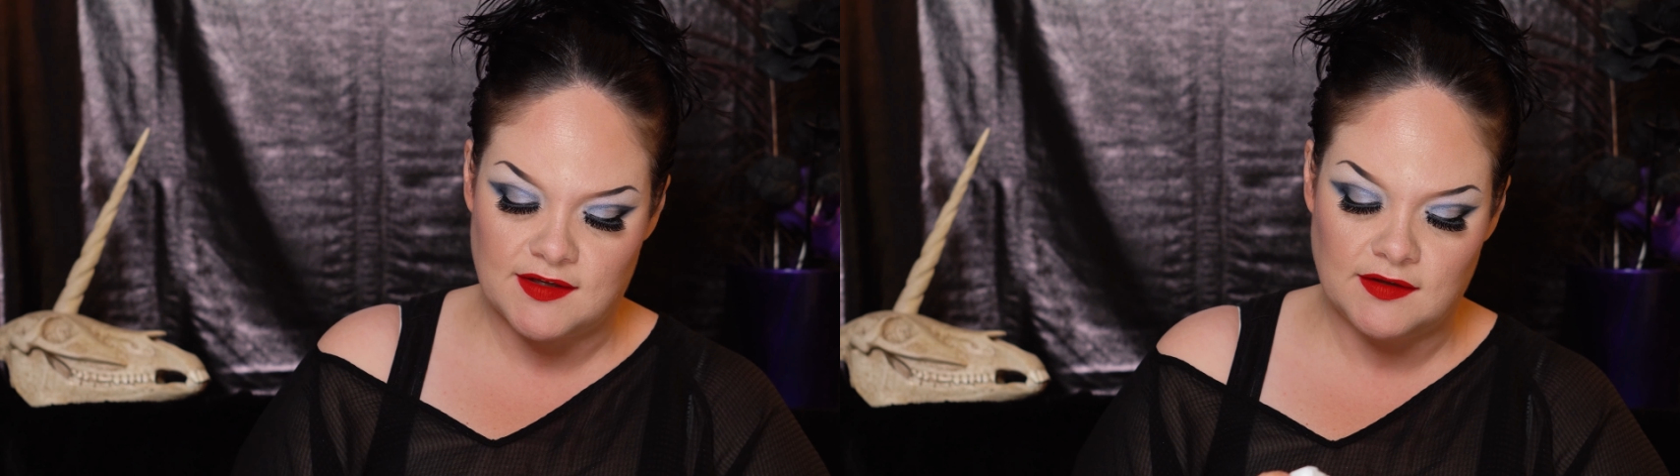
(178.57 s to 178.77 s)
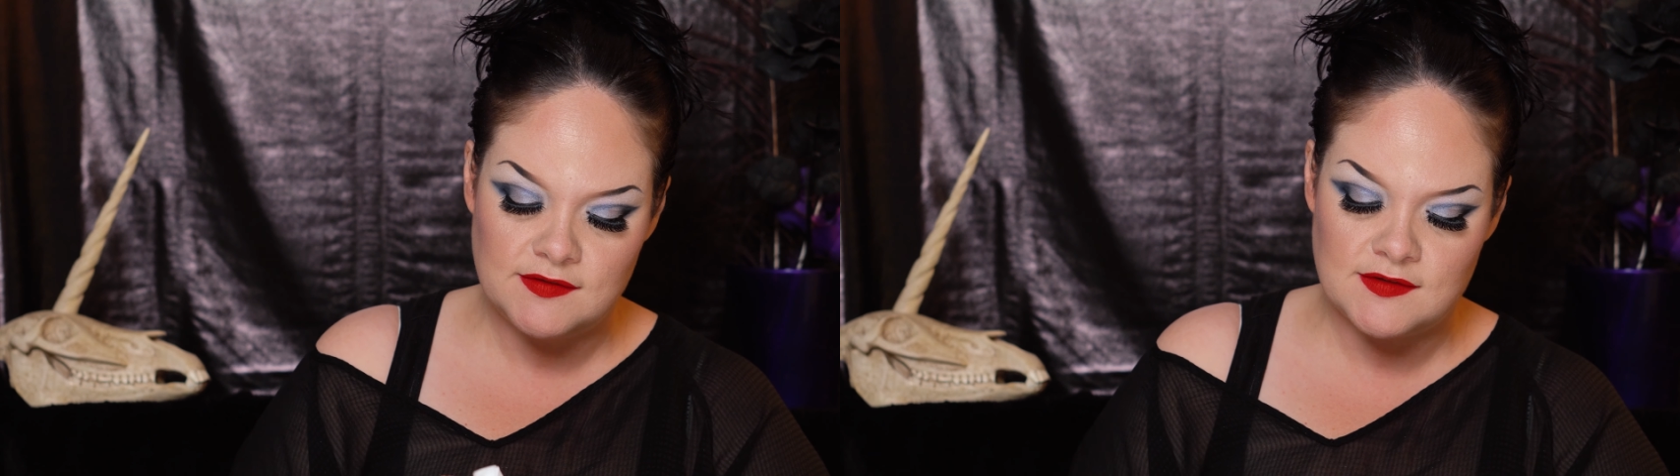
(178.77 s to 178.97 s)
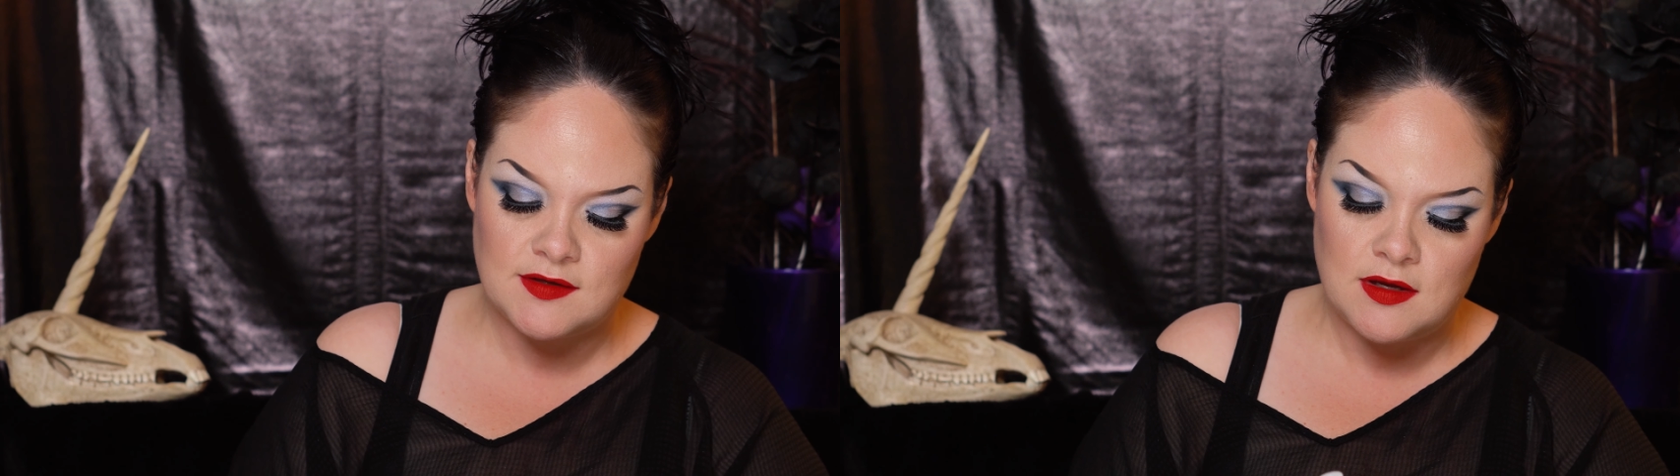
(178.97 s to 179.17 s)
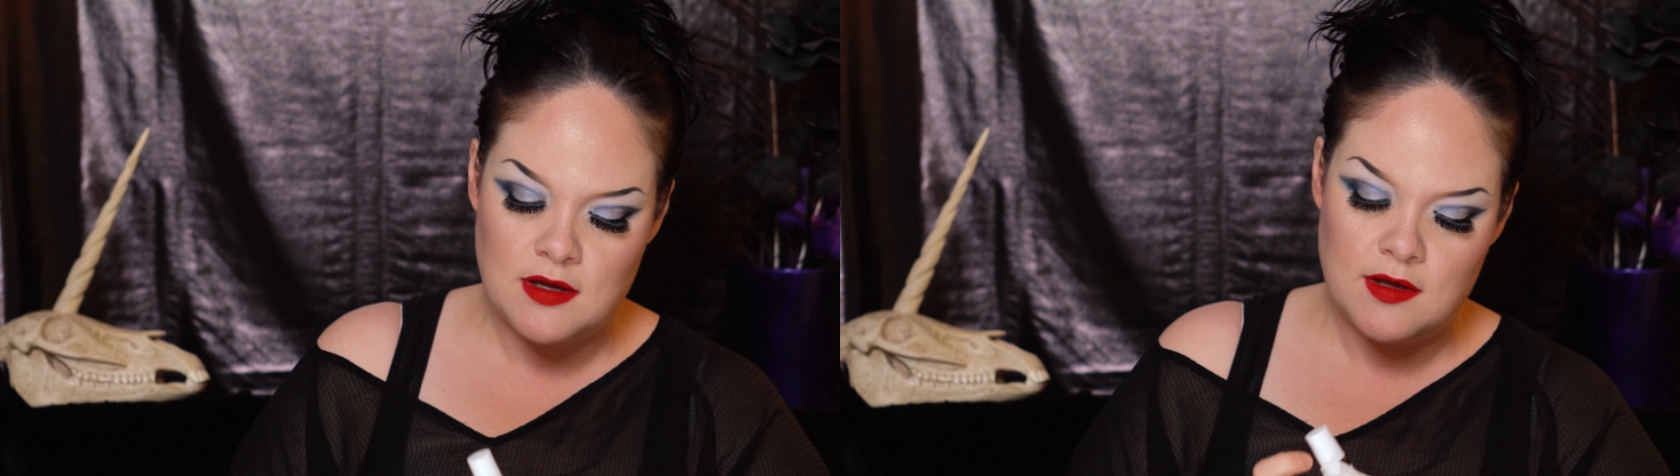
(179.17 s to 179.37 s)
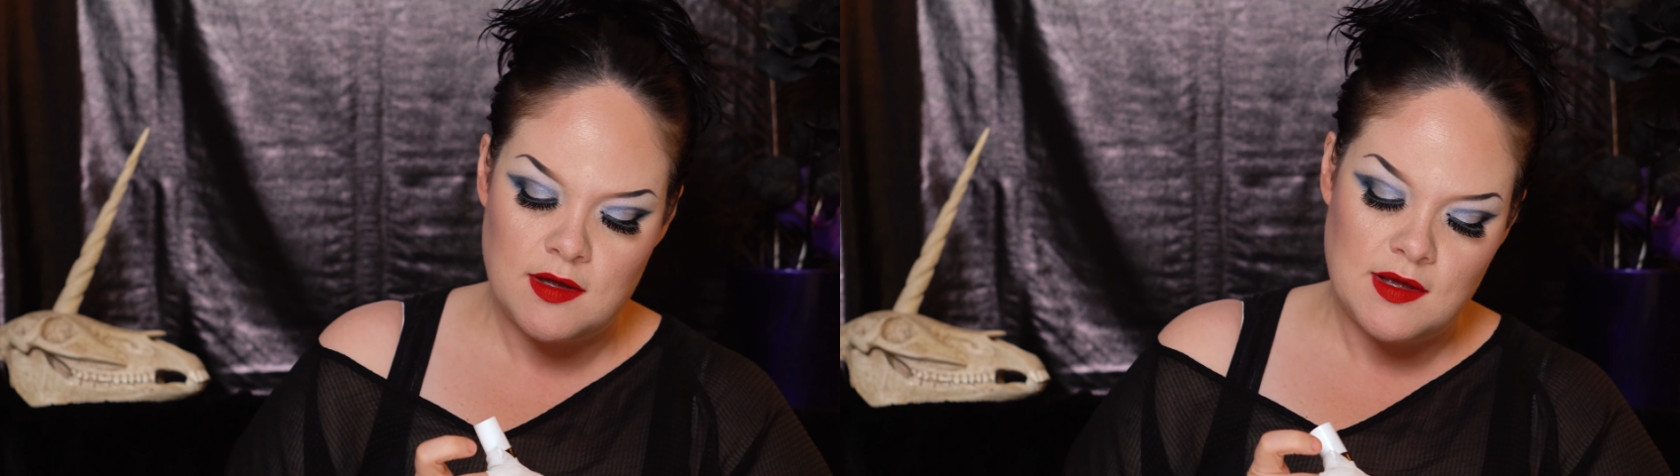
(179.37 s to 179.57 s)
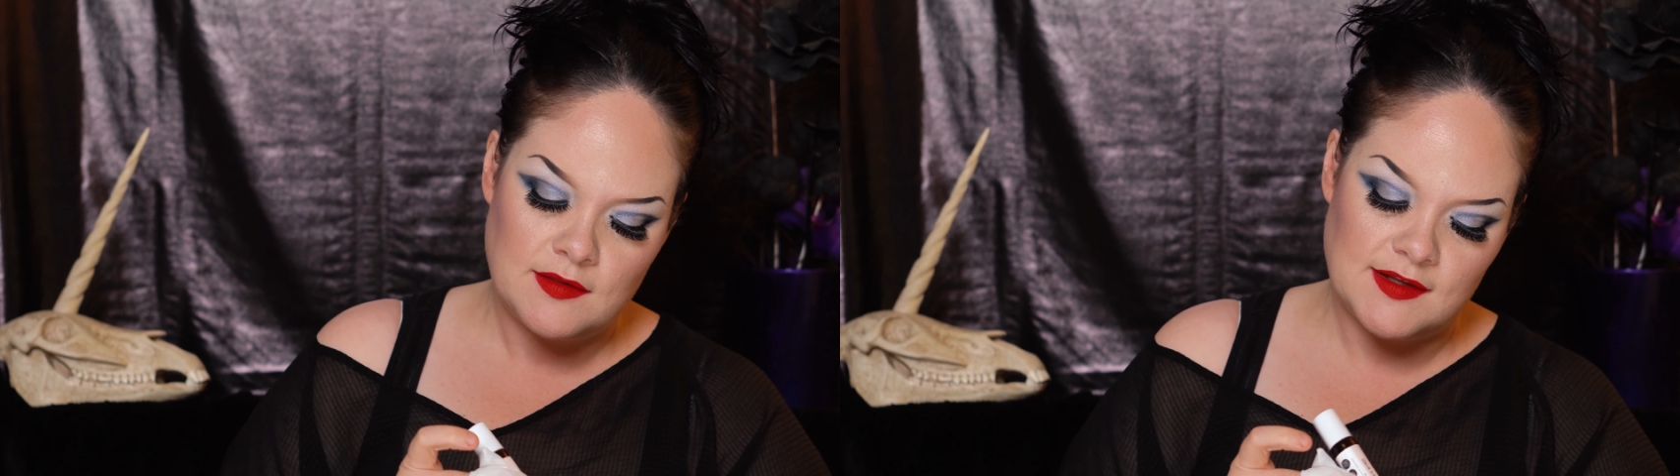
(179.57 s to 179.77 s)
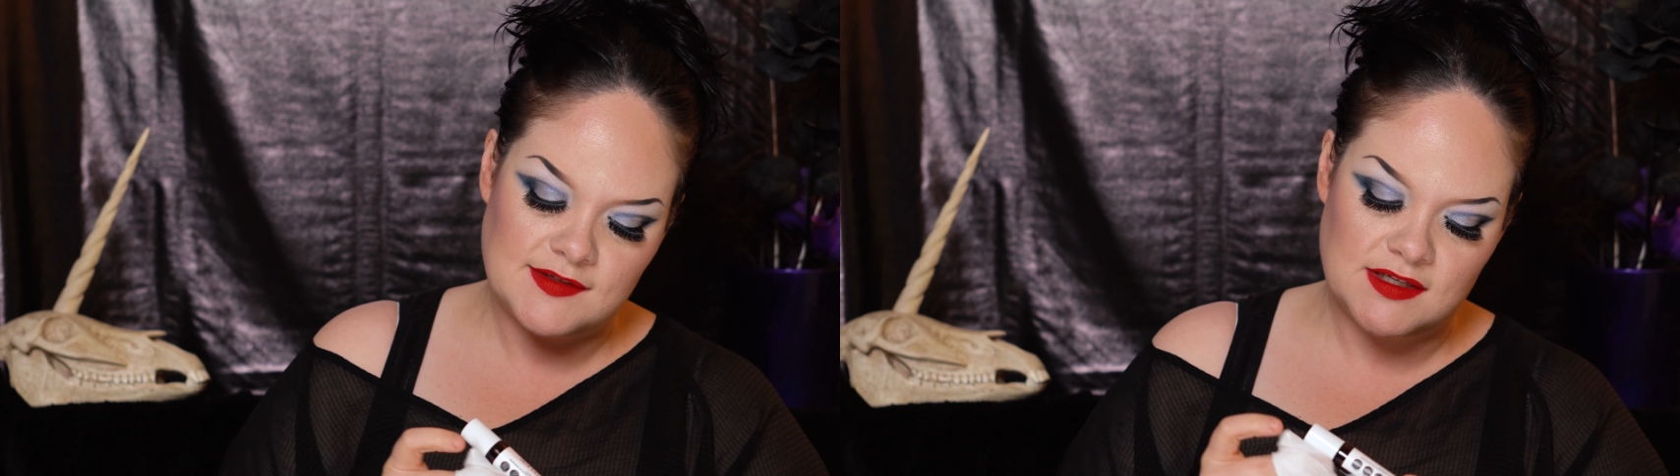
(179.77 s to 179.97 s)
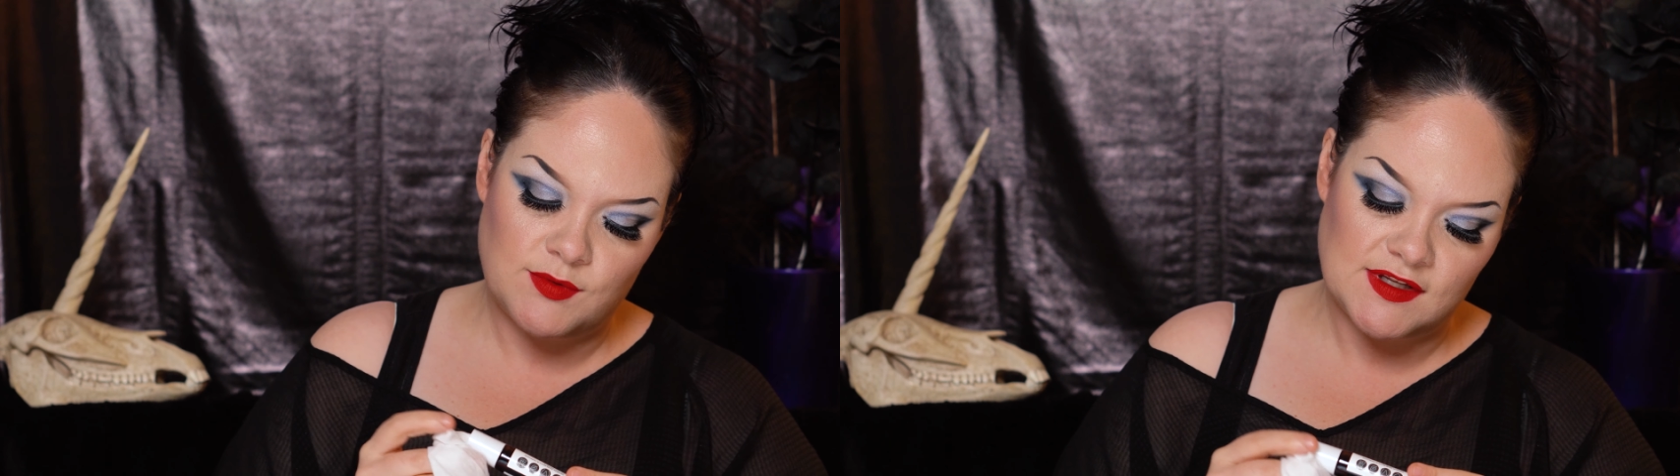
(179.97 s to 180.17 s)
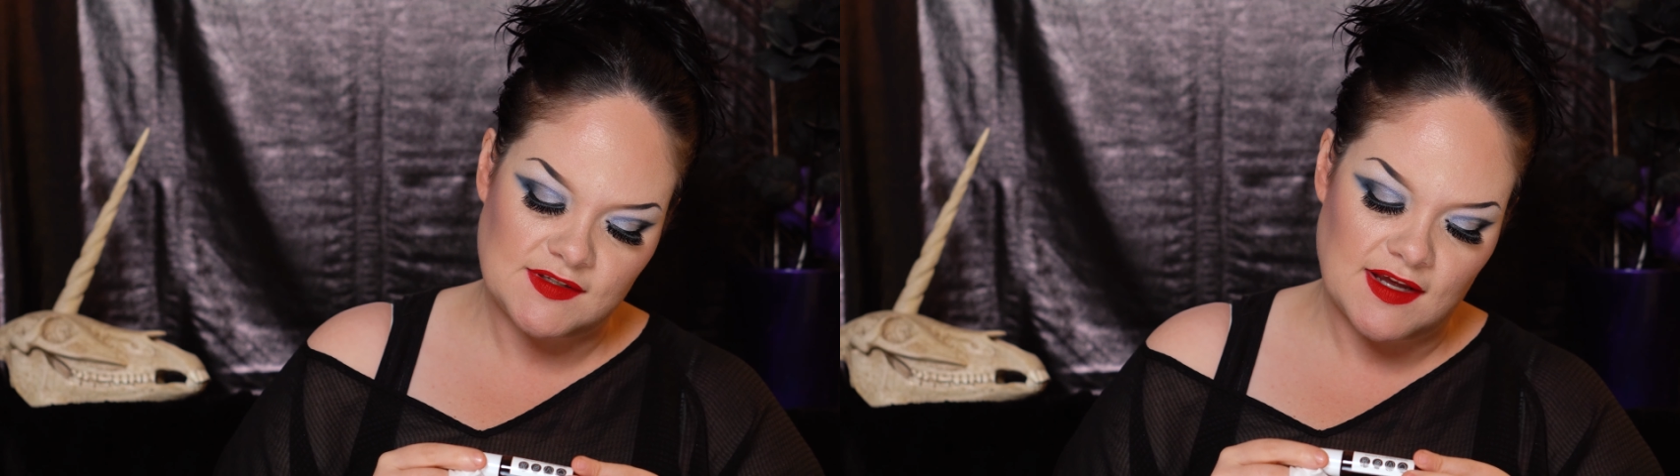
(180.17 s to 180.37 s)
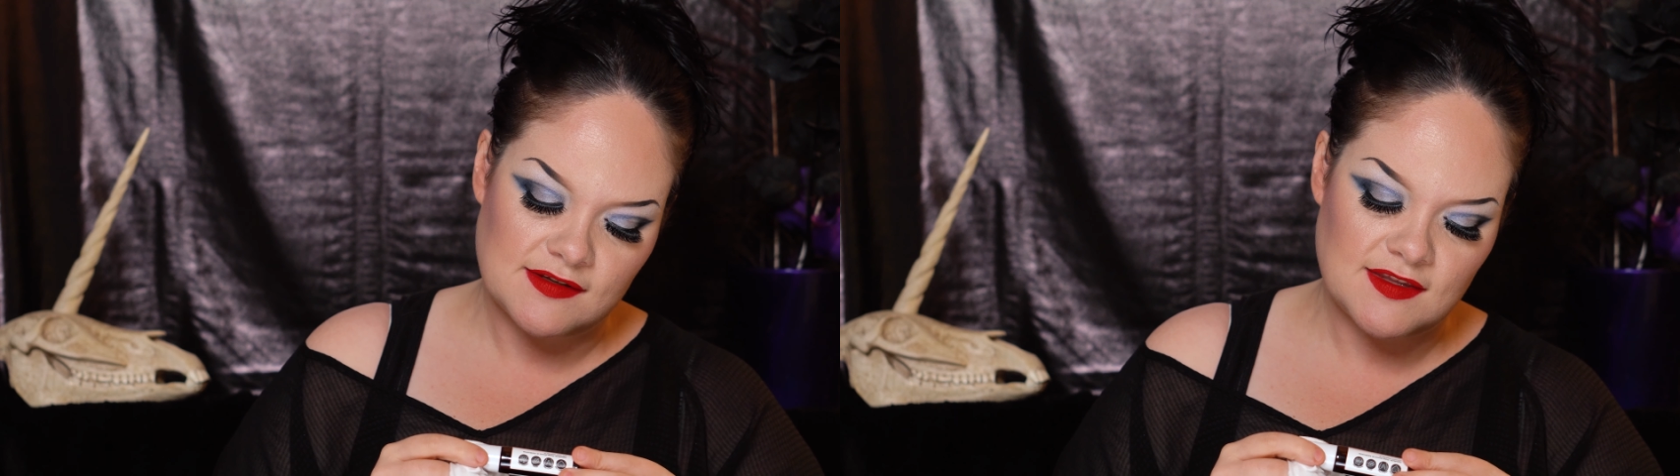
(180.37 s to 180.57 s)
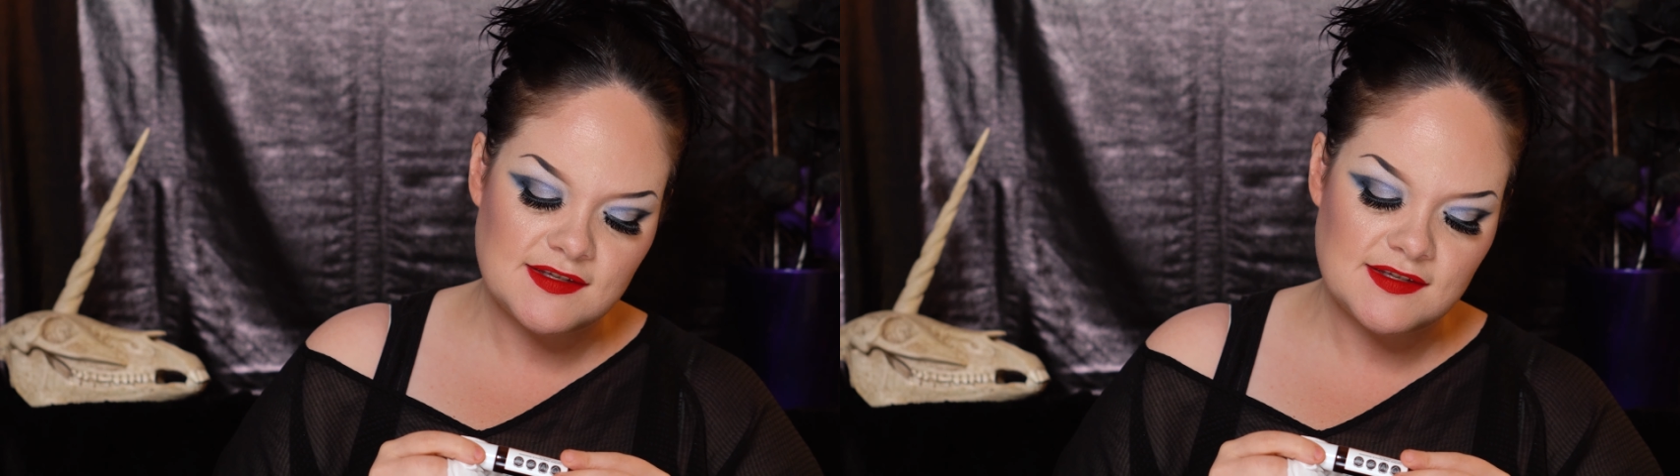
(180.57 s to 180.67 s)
sense. Let's see what it says.